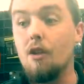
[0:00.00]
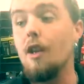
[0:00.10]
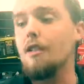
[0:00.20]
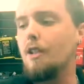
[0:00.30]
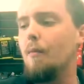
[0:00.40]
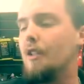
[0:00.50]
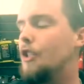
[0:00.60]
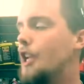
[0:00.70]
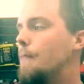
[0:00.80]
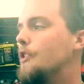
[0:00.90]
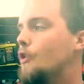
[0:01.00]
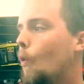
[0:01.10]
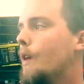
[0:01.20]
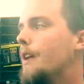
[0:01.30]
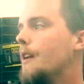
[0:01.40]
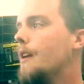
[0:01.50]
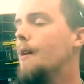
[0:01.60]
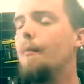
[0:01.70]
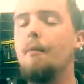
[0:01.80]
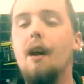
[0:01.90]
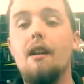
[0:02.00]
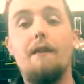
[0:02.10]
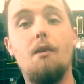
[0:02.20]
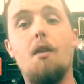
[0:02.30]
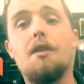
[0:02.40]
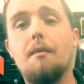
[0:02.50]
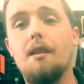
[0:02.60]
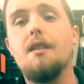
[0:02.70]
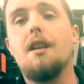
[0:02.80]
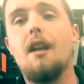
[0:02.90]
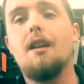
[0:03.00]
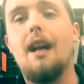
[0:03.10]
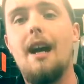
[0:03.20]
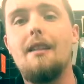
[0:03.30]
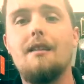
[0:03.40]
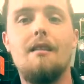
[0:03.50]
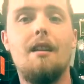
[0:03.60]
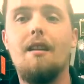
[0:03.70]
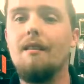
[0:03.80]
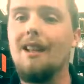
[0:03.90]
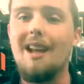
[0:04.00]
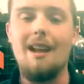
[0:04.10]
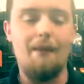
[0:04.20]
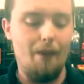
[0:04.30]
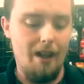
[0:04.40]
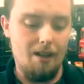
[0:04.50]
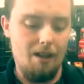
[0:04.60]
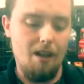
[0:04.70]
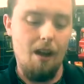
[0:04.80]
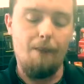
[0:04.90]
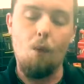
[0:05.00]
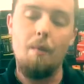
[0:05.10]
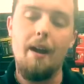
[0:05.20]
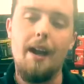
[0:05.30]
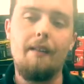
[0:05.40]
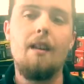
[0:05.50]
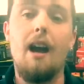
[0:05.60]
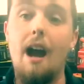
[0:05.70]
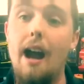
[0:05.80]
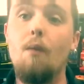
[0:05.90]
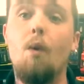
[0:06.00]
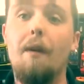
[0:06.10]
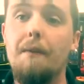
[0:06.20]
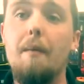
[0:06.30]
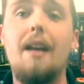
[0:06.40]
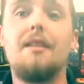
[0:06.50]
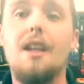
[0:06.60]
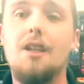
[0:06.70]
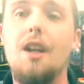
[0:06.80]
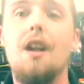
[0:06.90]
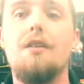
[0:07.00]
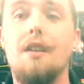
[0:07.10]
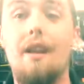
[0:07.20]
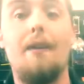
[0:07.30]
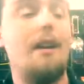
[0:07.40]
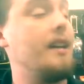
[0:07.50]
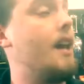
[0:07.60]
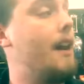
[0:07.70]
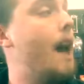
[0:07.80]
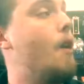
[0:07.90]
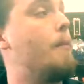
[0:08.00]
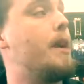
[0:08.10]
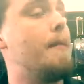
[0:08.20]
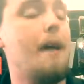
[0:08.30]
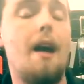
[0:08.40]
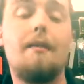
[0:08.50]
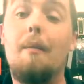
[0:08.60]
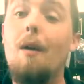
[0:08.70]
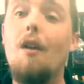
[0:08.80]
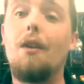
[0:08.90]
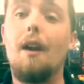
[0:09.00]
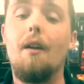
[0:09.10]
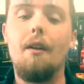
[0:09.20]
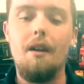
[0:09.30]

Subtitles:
You can get some as cheap as 20, but if you want something that's going to last, the eFest 4-bay. I had one for about 6 years, and it finally cut out on me about a month ago.